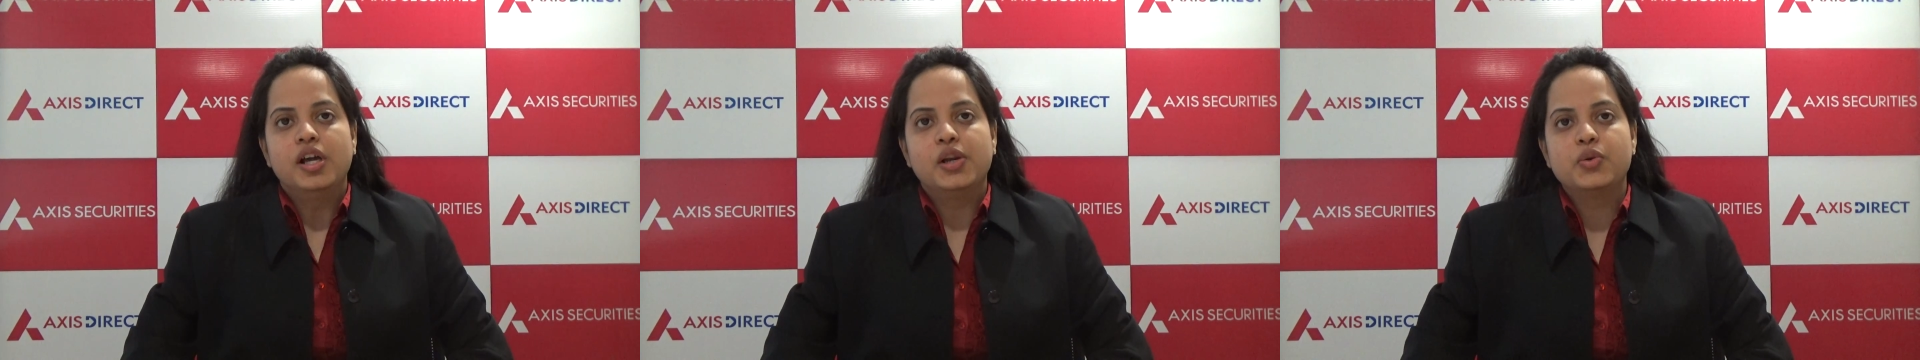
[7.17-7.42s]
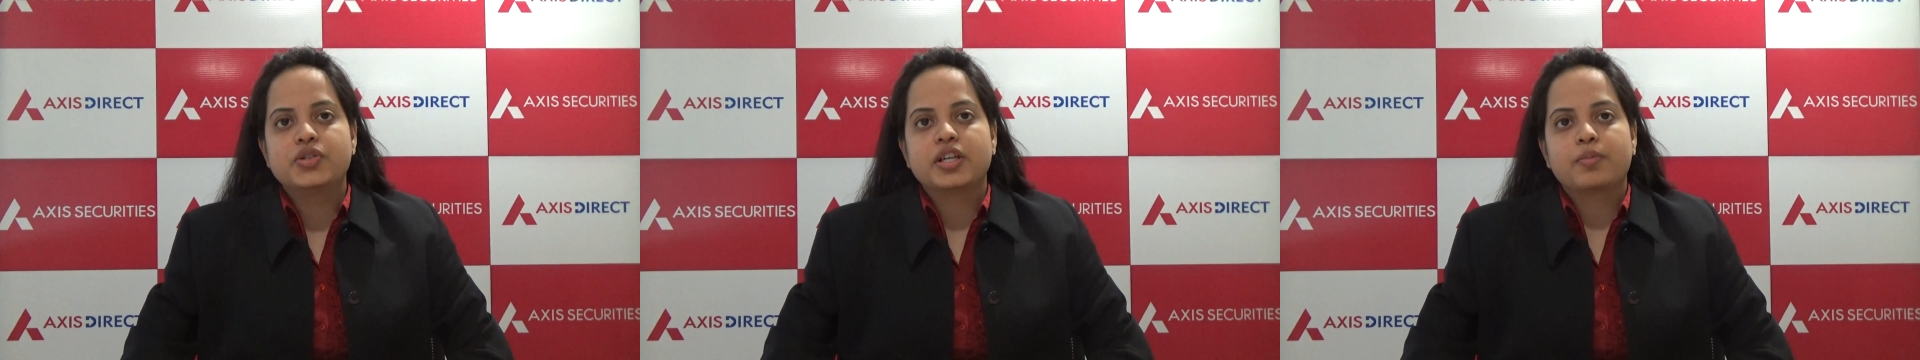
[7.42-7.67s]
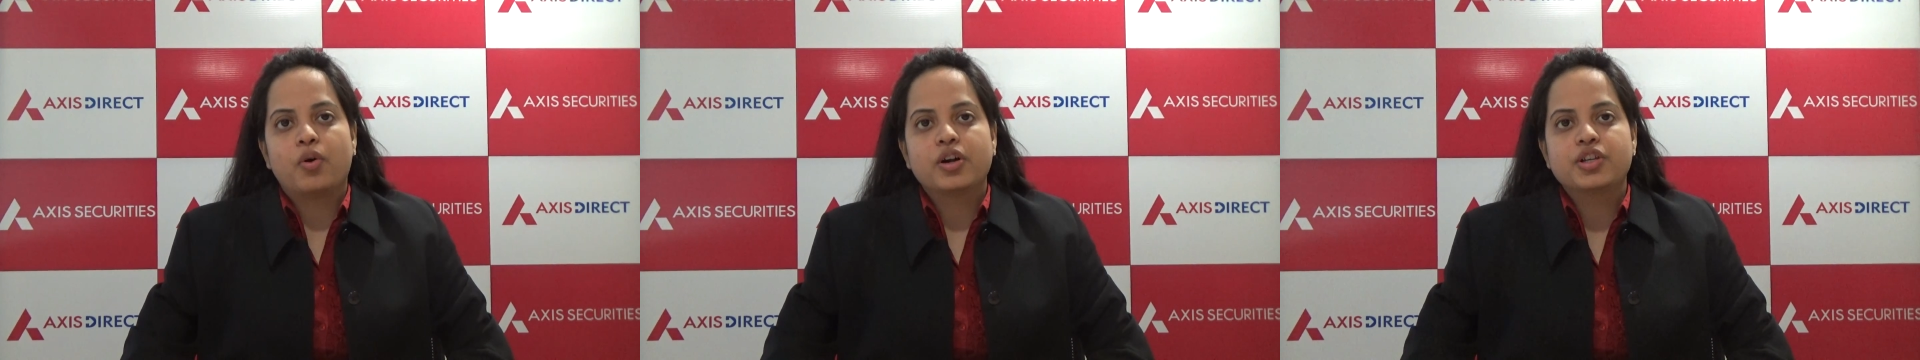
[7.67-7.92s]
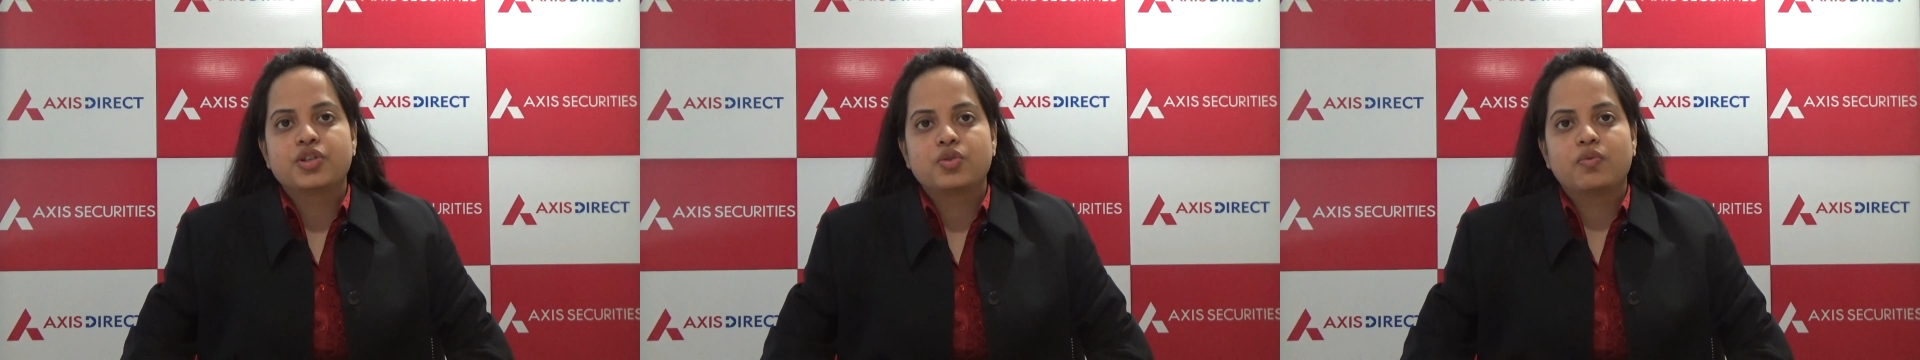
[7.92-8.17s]
losing
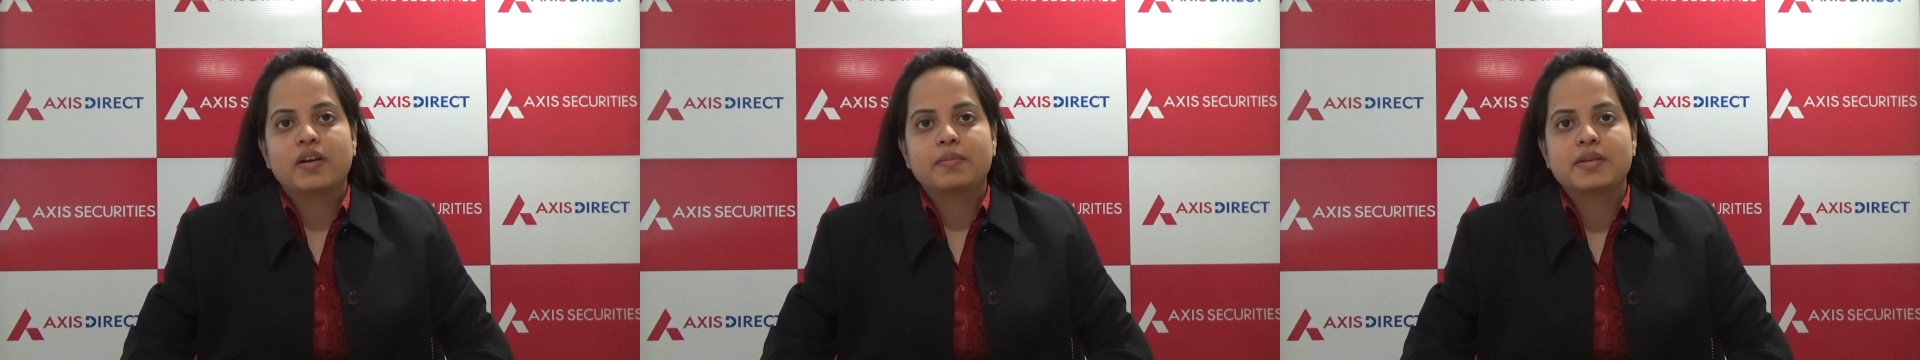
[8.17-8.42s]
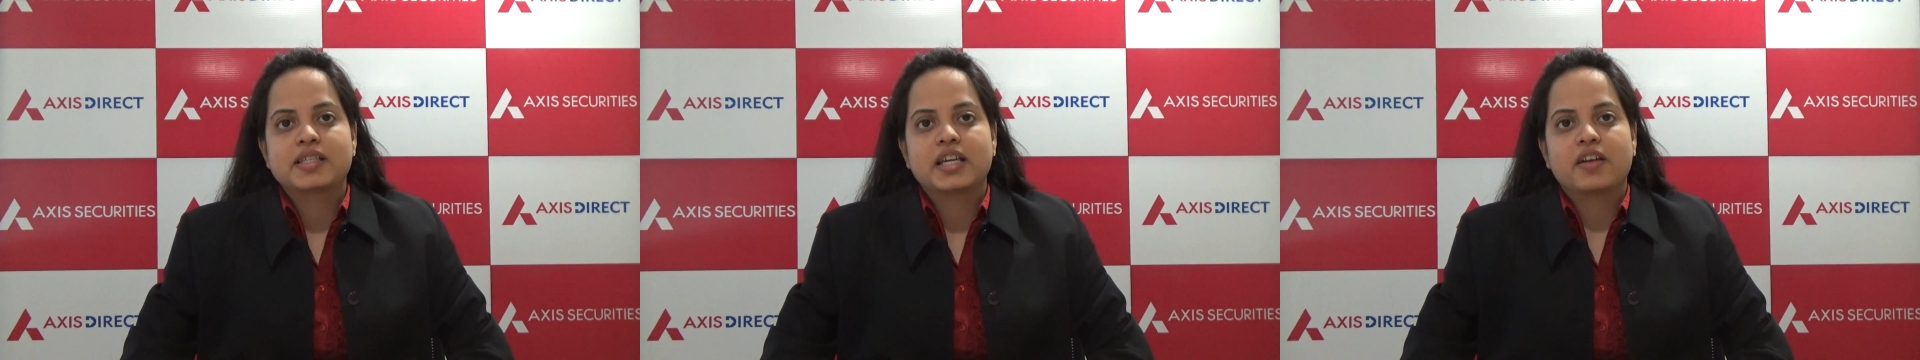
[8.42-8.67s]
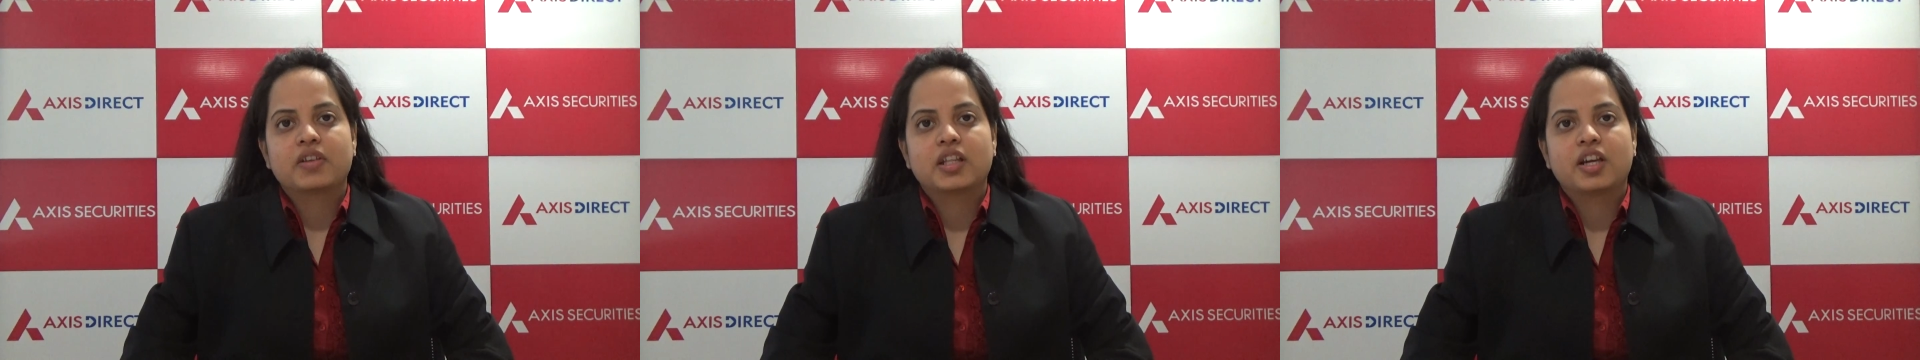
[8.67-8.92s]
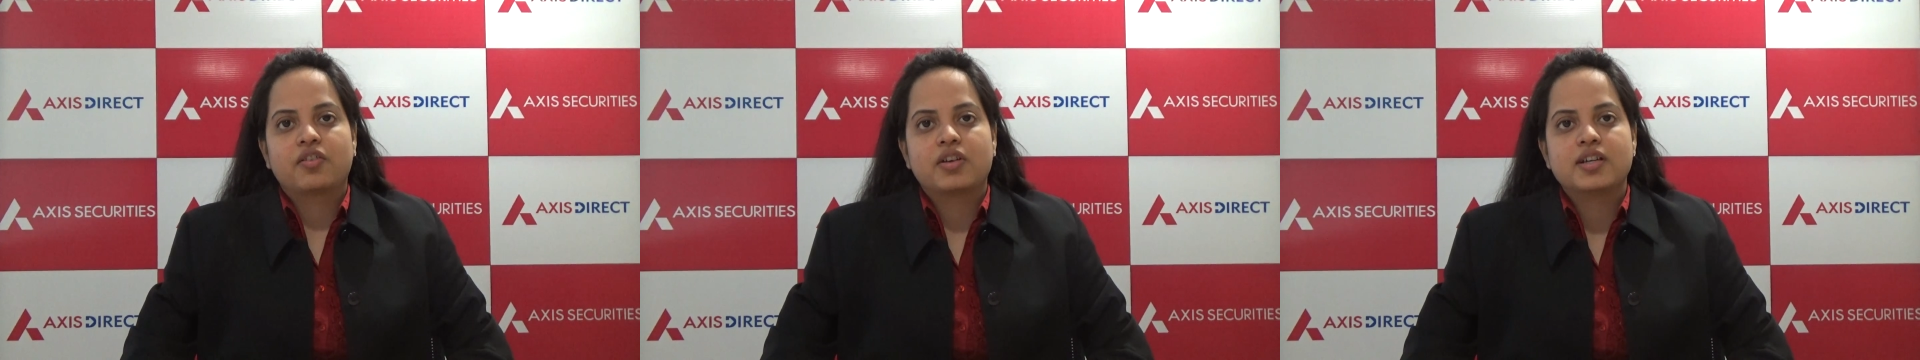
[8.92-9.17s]
0.21% with
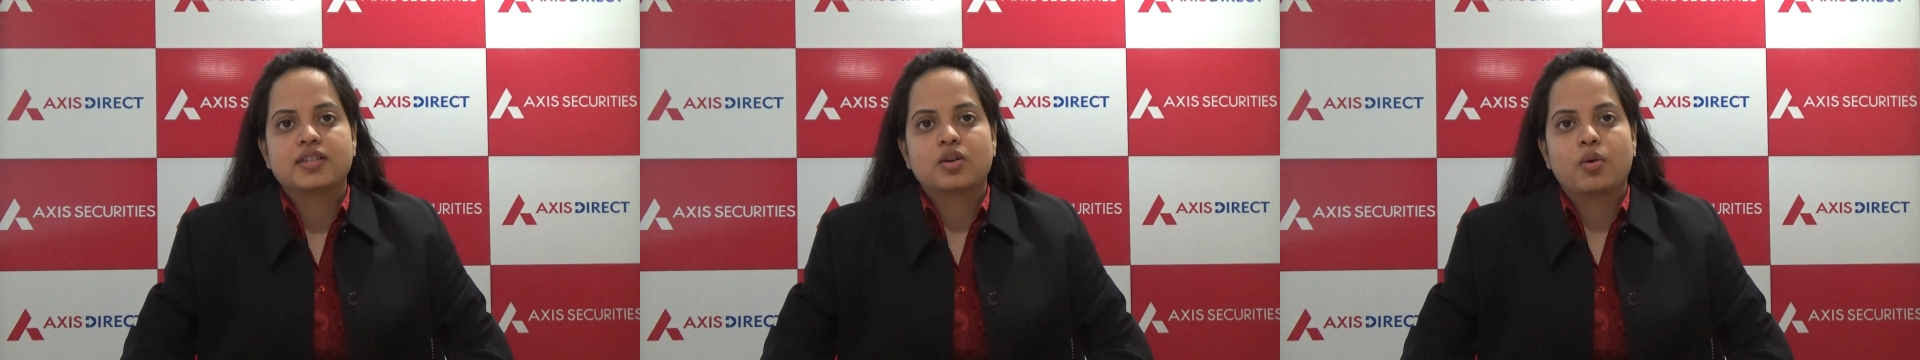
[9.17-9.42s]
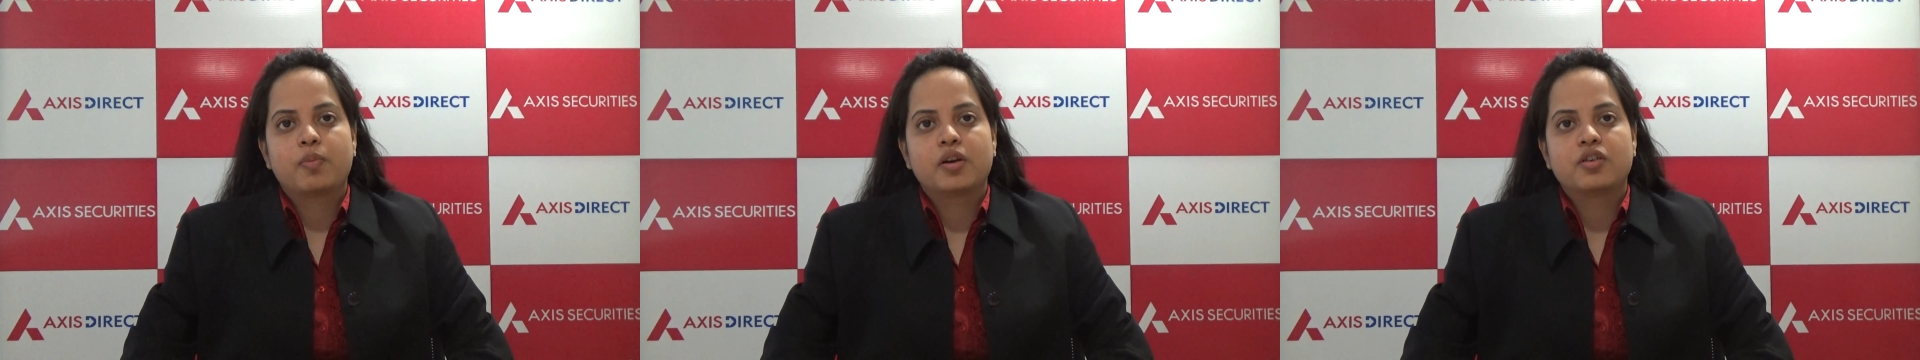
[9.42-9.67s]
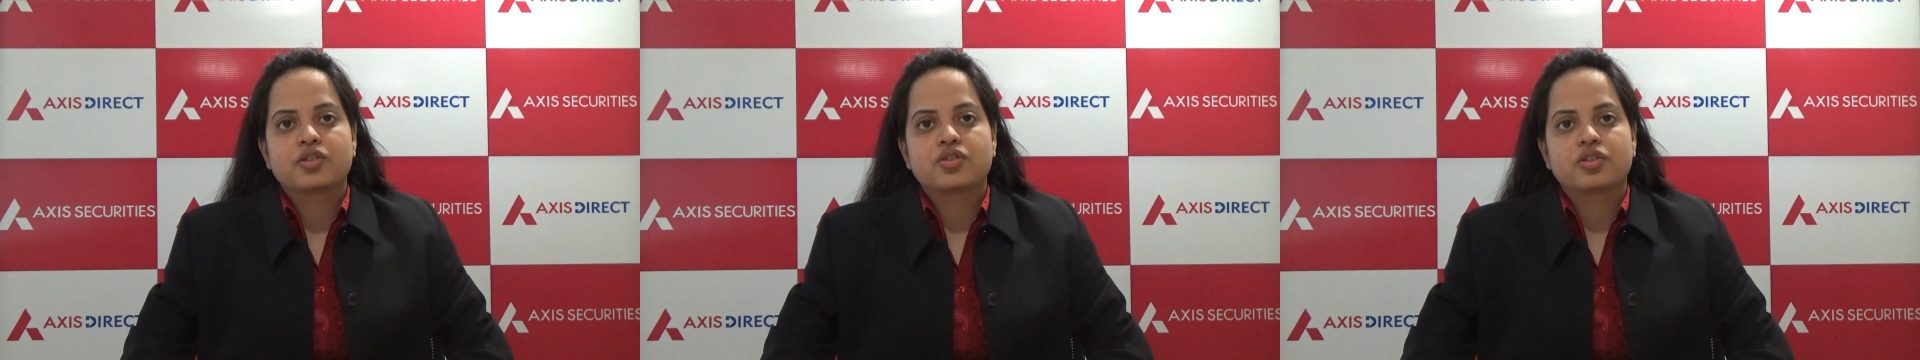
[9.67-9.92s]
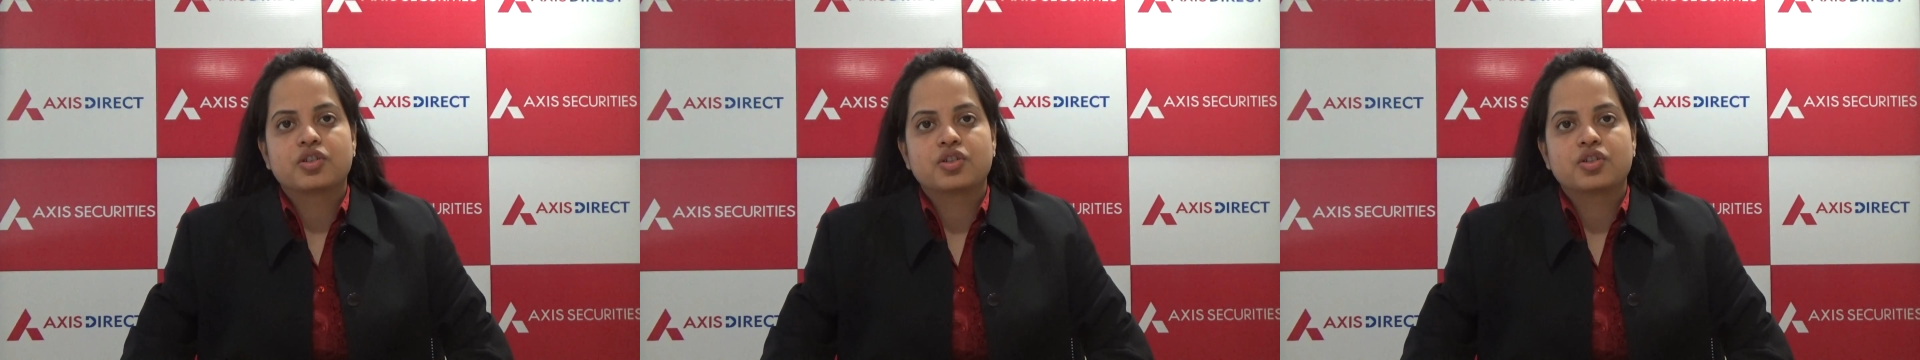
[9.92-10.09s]
increase in open interest to the